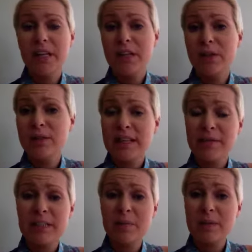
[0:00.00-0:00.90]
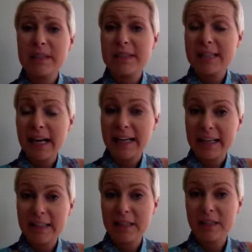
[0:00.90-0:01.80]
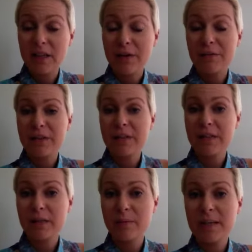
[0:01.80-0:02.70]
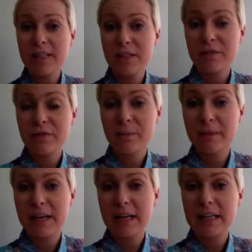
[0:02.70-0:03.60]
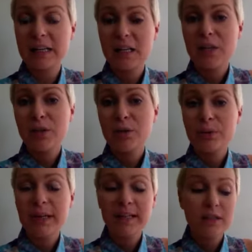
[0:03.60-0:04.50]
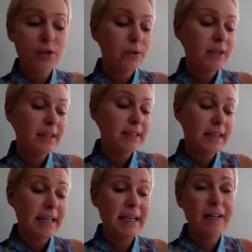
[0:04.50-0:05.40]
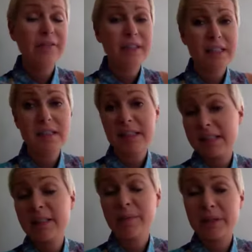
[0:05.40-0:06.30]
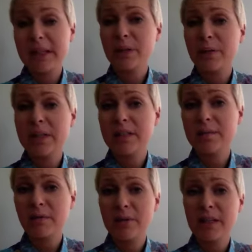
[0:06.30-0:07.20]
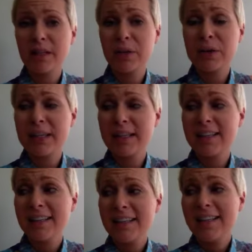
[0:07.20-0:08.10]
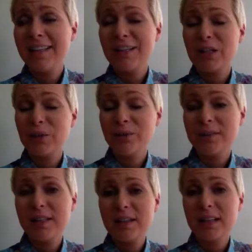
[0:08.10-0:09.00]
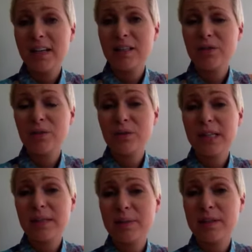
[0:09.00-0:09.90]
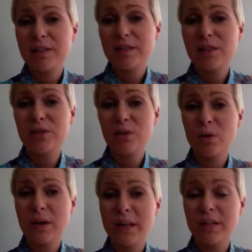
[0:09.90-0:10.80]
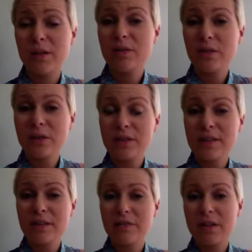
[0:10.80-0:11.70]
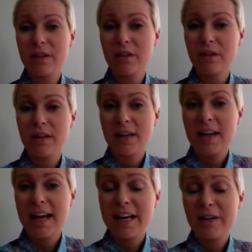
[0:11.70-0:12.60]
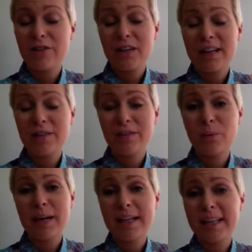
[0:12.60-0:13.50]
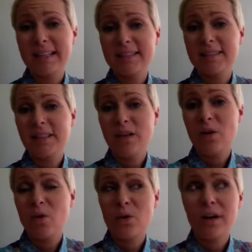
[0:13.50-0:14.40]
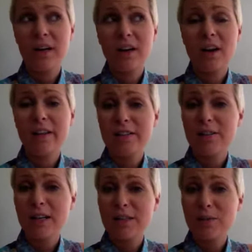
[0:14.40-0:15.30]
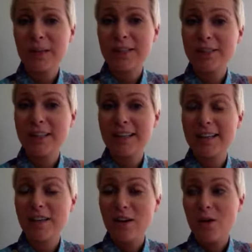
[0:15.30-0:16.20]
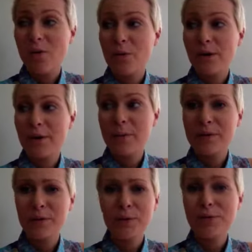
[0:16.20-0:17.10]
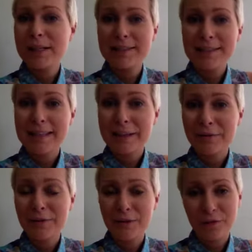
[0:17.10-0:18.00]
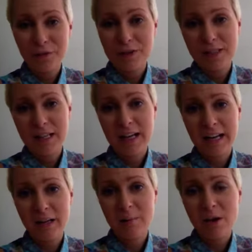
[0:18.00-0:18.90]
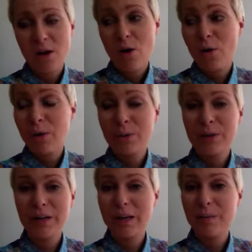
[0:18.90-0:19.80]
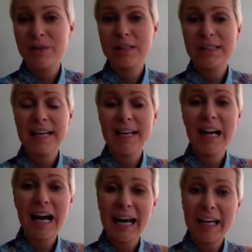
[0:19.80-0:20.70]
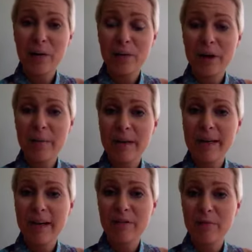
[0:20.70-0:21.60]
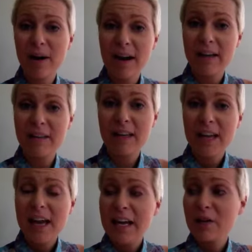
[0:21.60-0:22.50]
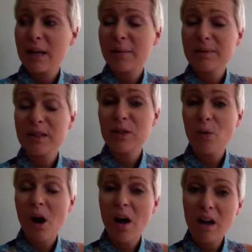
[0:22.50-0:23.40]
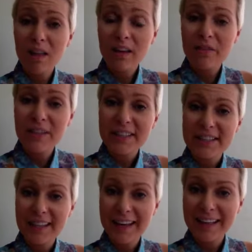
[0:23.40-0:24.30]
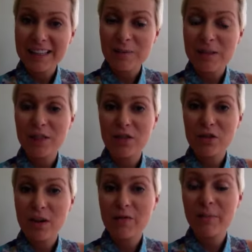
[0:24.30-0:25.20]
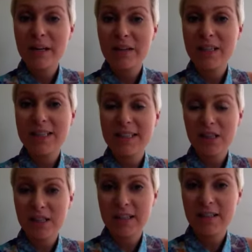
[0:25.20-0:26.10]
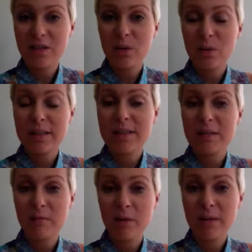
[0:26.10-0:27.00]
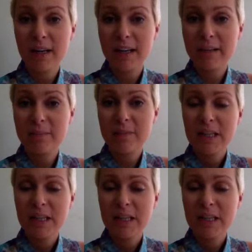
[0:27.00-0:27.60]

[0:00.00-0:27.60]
you just have a split second to start feeling the pleasure from that, you can do things like, if it is like something like quitting smoking, you can, you know, sit there and truly experience the joy that you know you're going to feel at your child's wedding, or college graduation, or when you go jet skiing for the first time, or when you're able to take a hike without being out of breath, and you're able to do all of these things because you have made the decision to quit smoking.